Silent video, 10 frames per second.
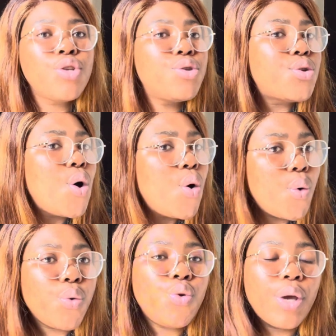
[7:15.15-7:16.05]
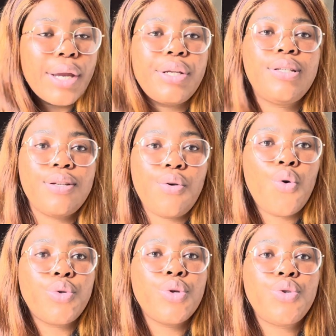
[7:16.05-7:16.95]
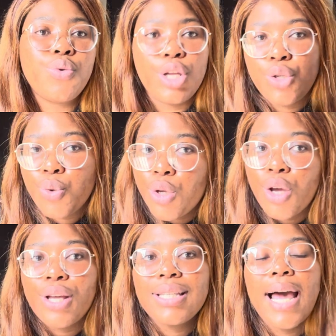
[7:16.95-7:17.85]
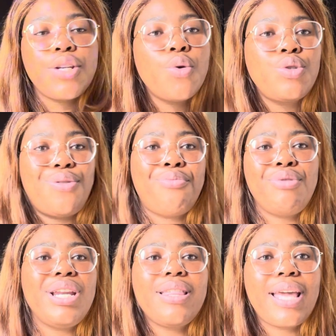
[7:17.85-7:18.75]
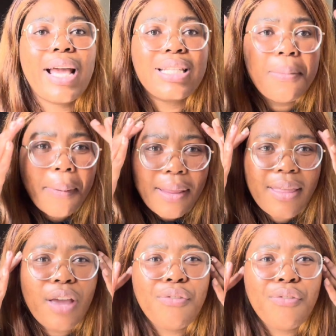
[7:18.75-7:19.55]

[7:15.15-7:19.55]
So you can still also do the 2 years. I don't really think it's a bad thing.